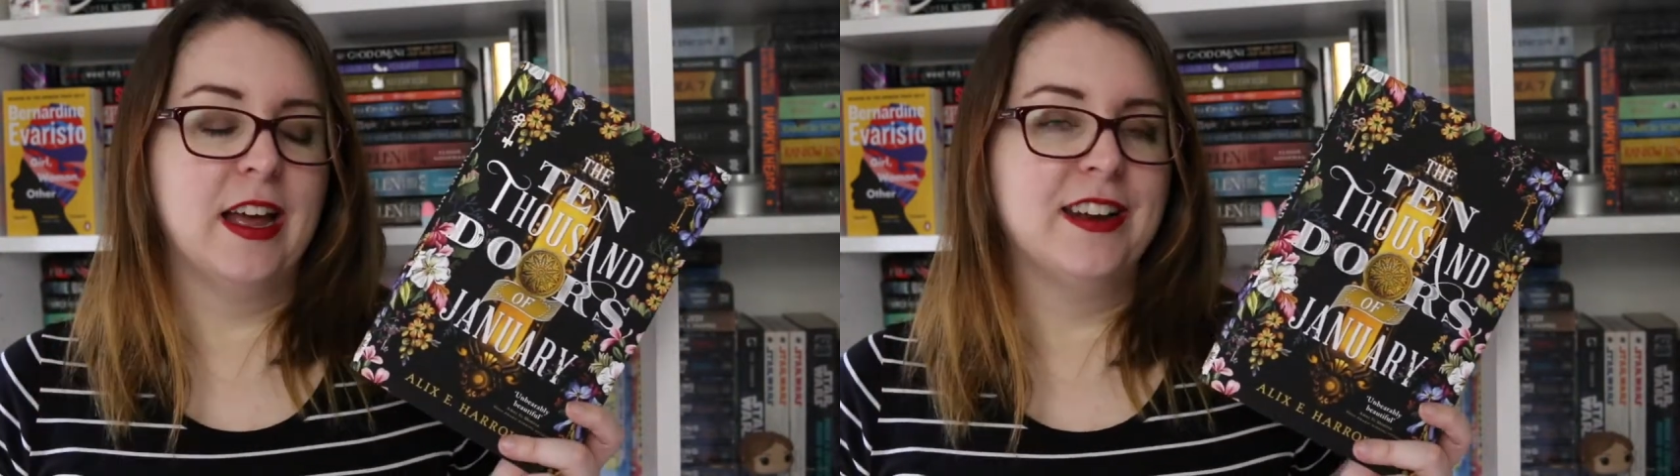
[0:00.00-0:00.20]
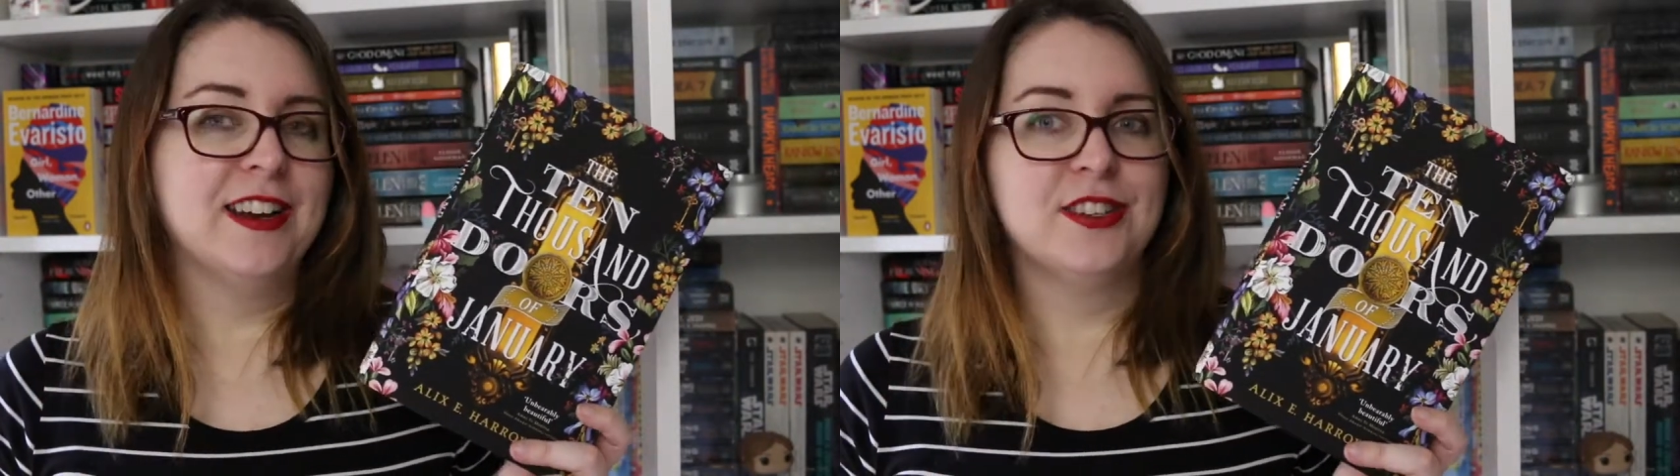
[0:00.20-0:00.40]

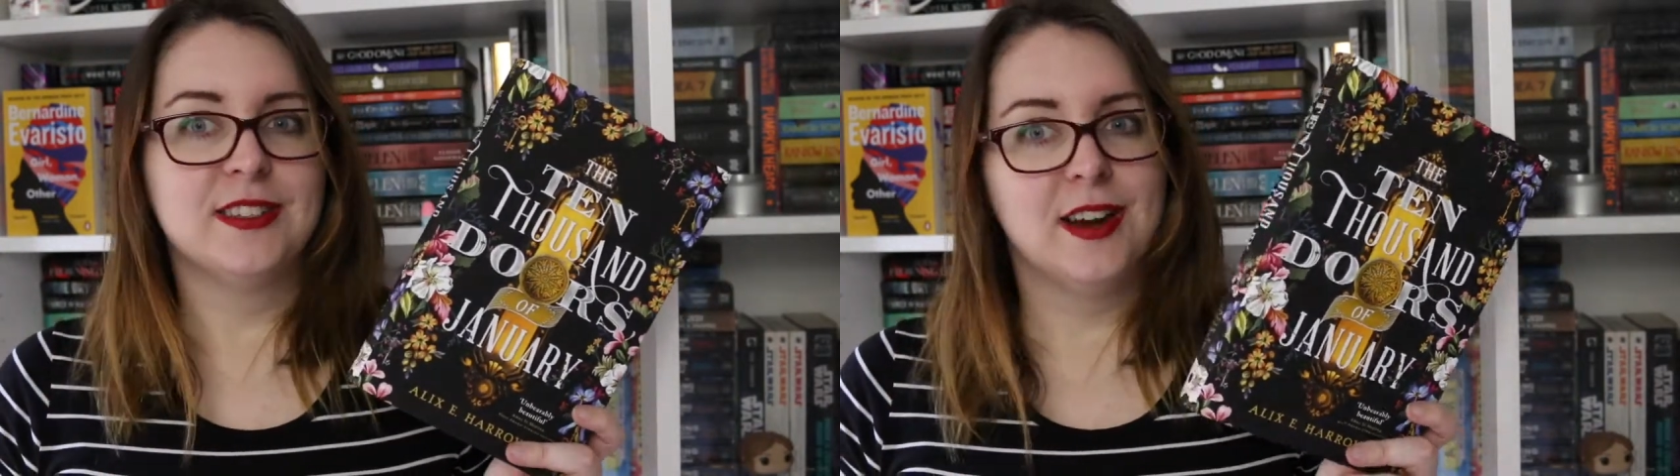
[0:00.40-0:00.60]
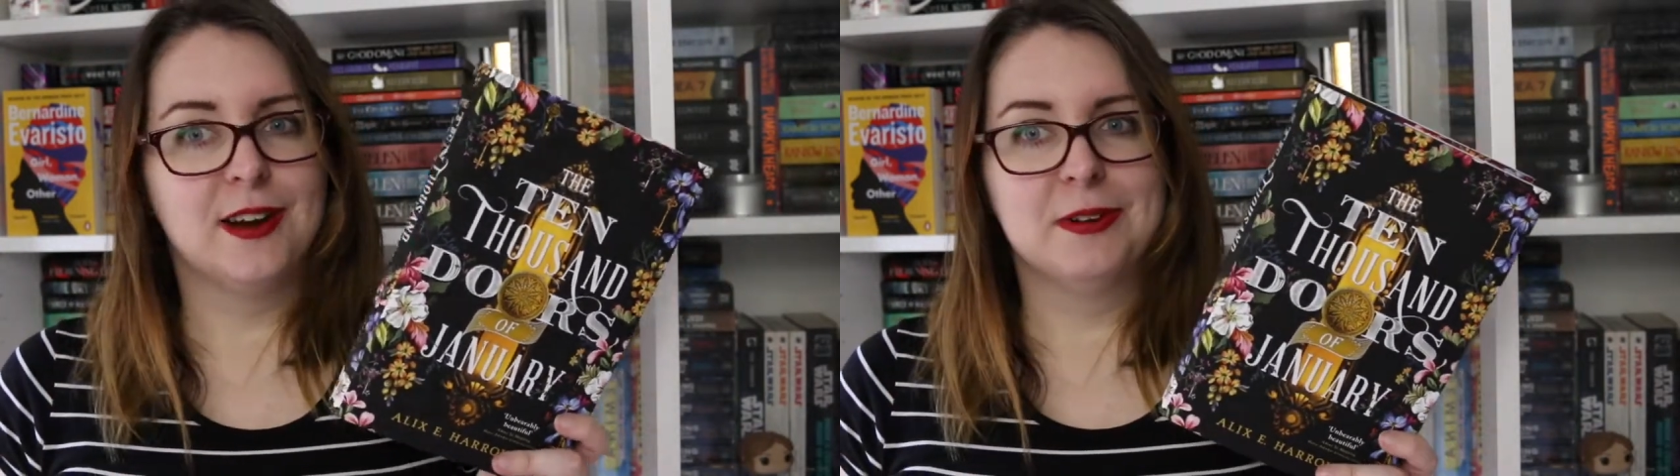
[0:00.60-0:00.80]
and I
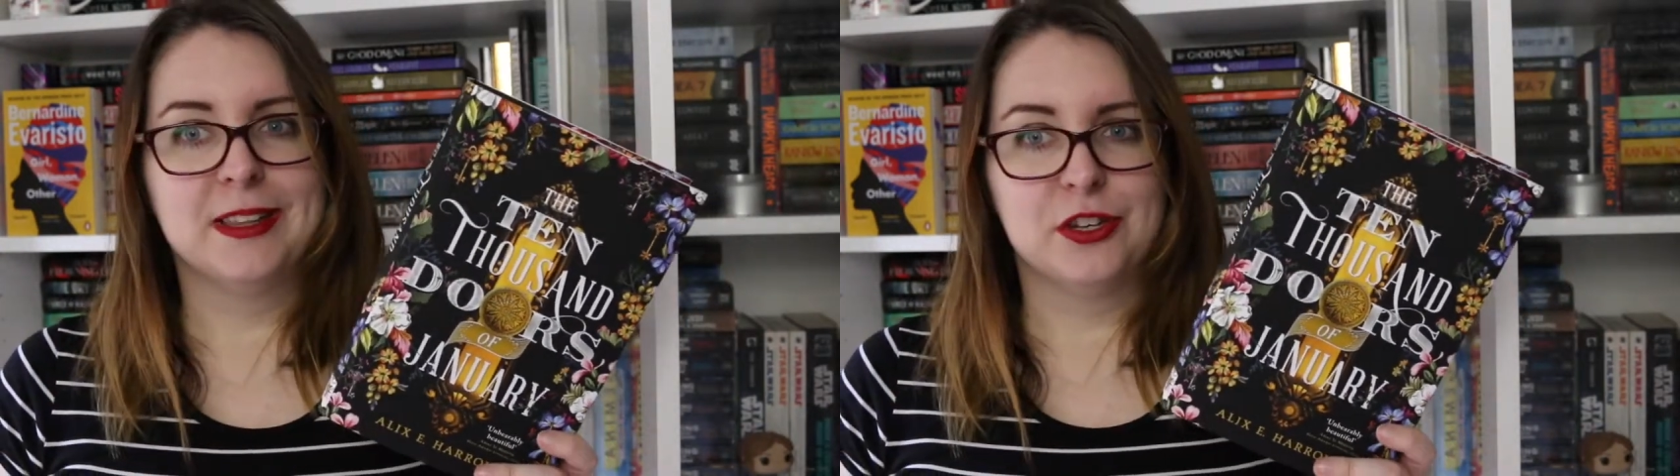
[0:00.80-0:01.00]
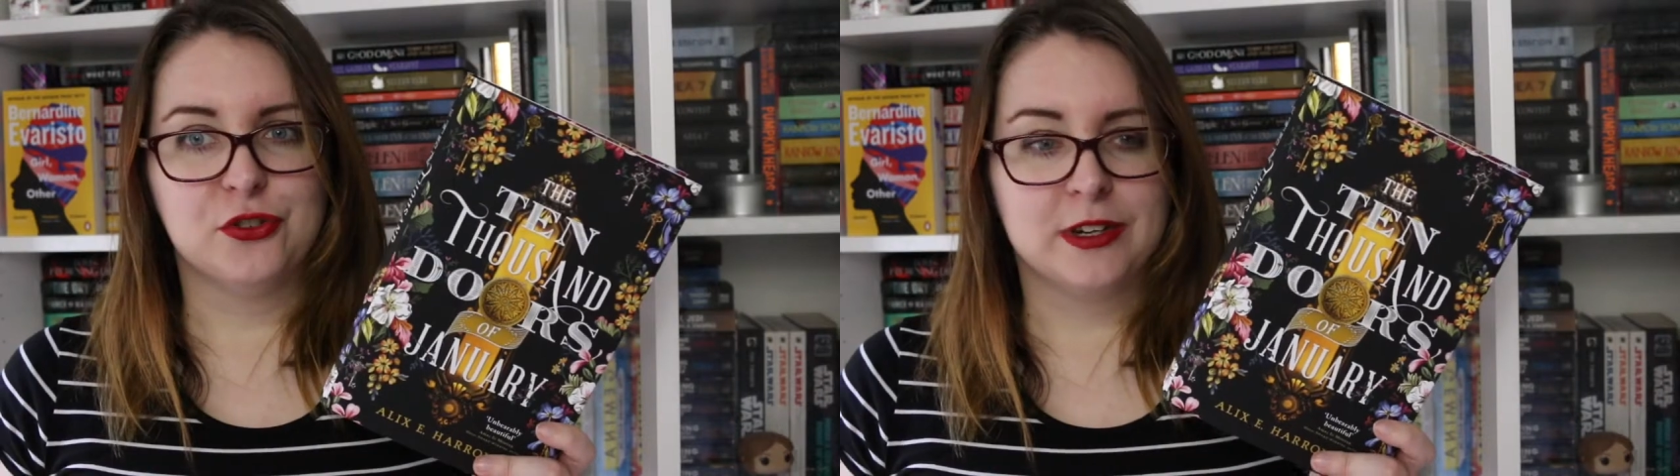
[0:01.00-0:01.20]
just, I
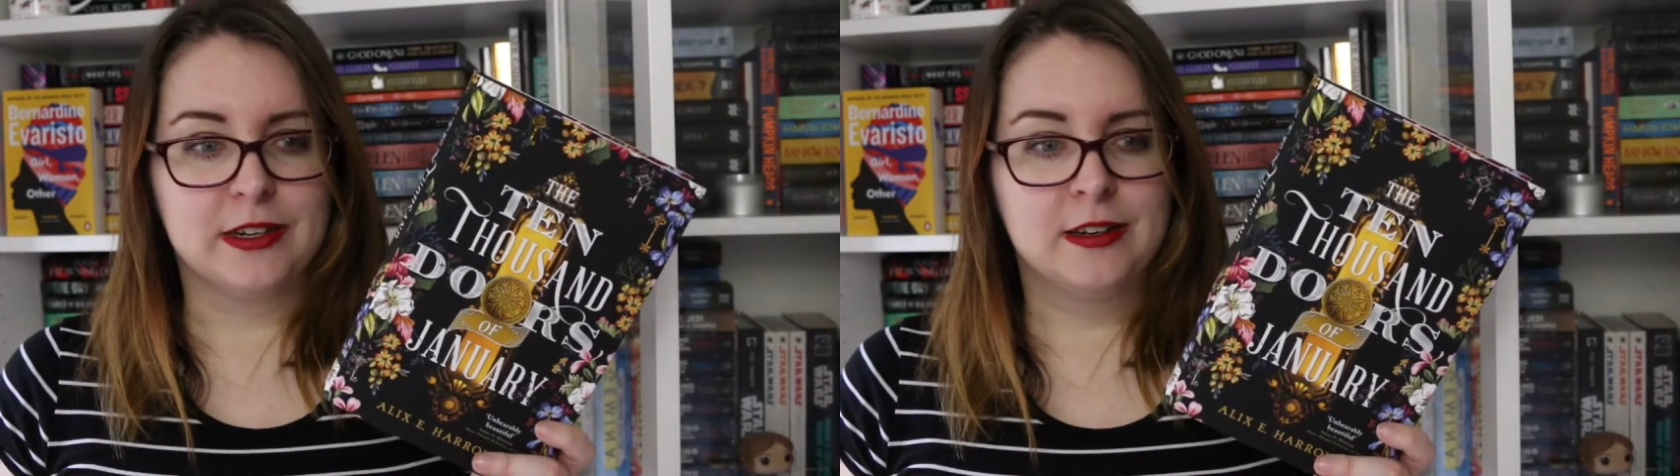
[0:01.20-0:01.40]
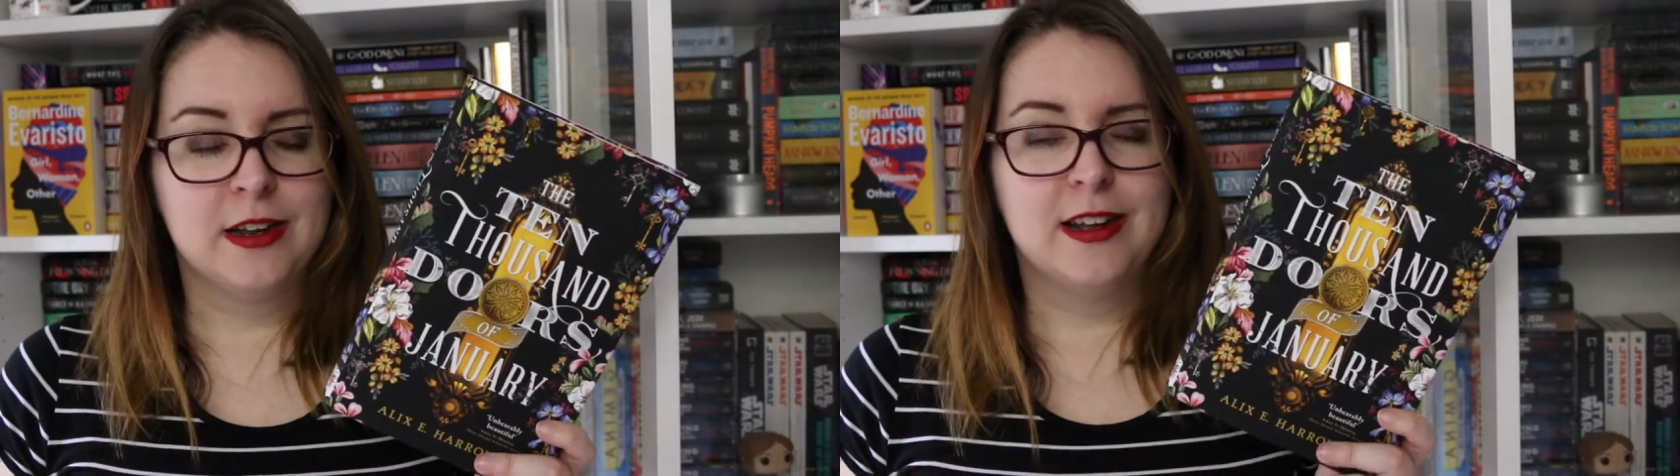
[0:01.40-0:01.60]
really enjoyed it.